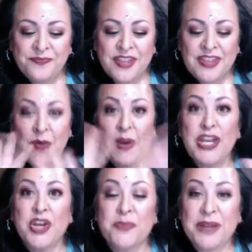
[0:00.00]
they want you
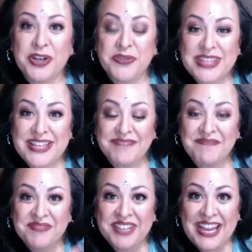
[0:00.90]
to go bigger with it.
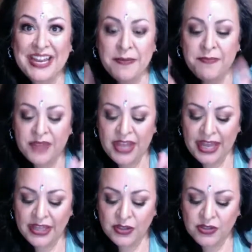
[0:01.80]
Okay.
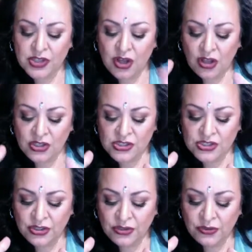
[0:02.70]
And there's
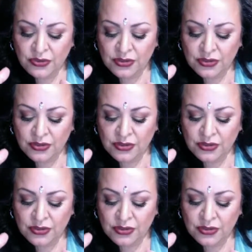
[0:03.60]
also,